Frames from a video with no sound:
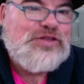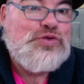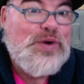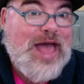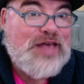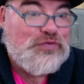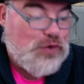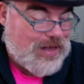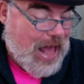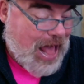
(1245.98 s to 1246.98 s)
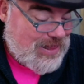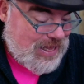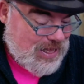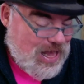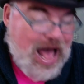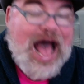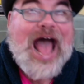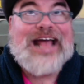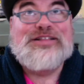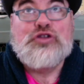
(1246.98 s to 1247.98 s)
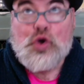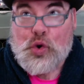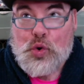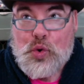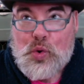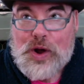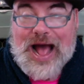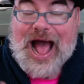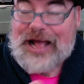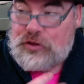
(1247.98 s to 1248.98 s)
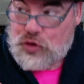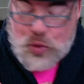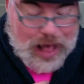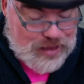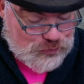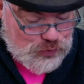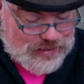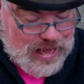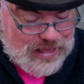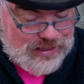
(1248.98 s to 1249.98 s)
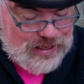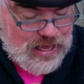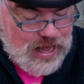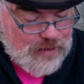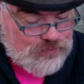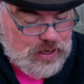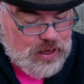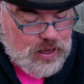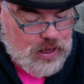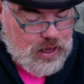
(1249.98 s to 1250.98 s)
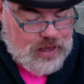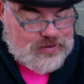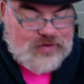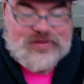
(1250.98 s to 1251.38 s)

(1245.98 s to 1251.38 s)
do you ask for candy? I do. I do ask for candy. It doesn't